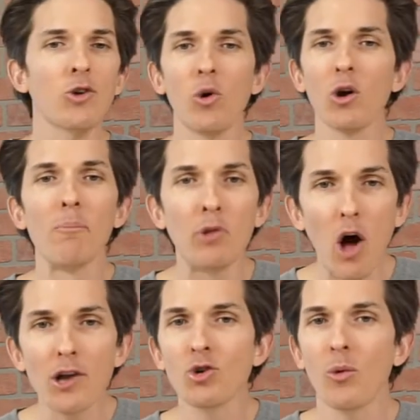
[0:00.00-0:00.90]
So I want to
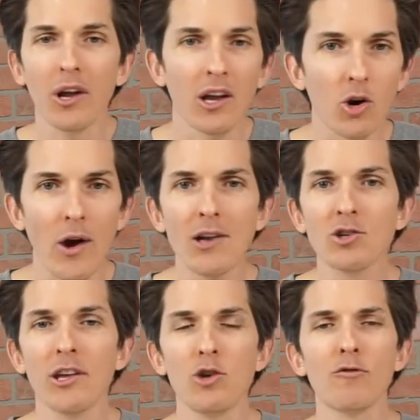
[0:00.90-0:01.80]
applaud you. I want to
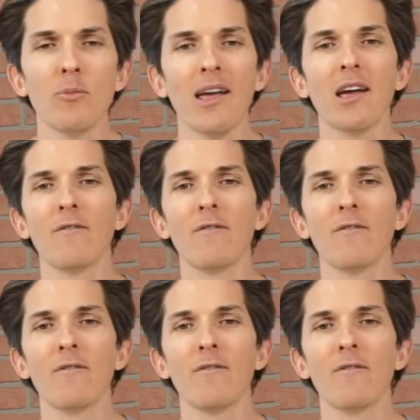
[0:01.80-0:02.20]
congratulate you for making